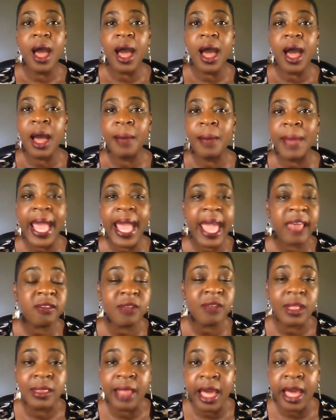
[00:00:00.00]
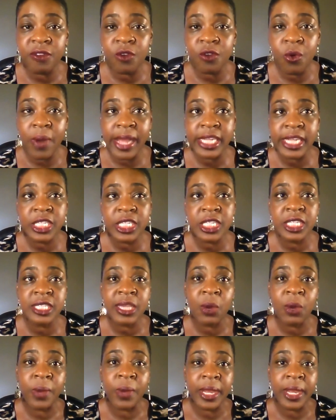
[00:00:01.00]
I asked a lot of questions.
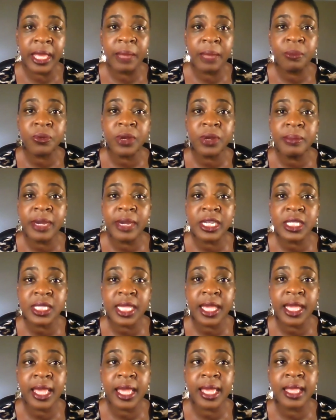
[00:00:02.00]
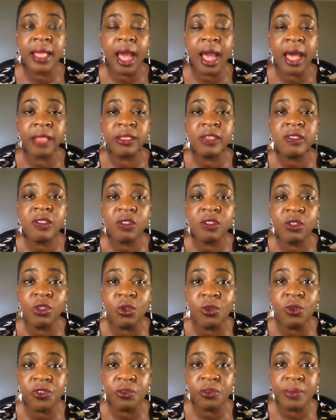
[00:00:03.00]
I went in pretty much saying, this is
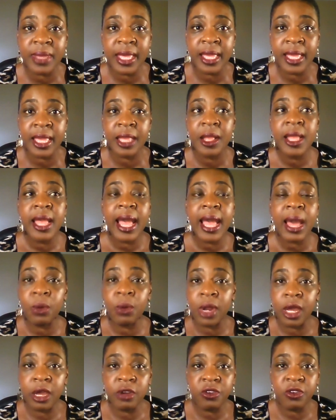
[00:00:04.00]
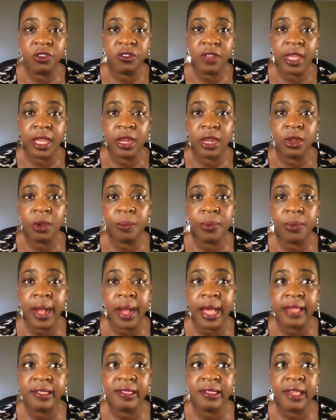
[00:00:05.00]
new for me. I want to understand your
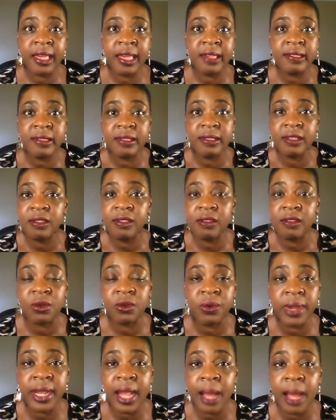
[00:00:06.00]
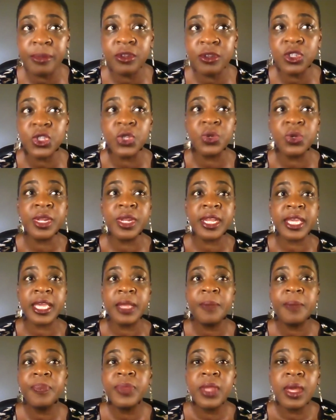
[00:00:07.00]
process. This is a great
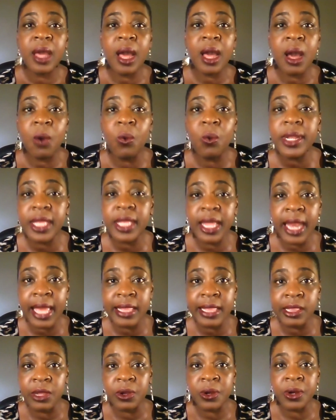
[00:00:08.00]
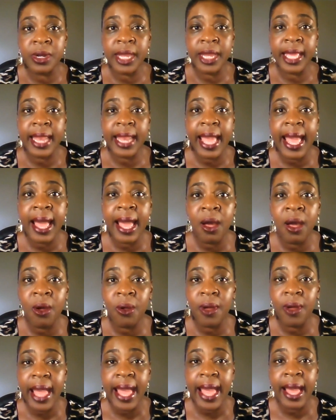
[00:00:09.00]
opportunity. What can I learn, and how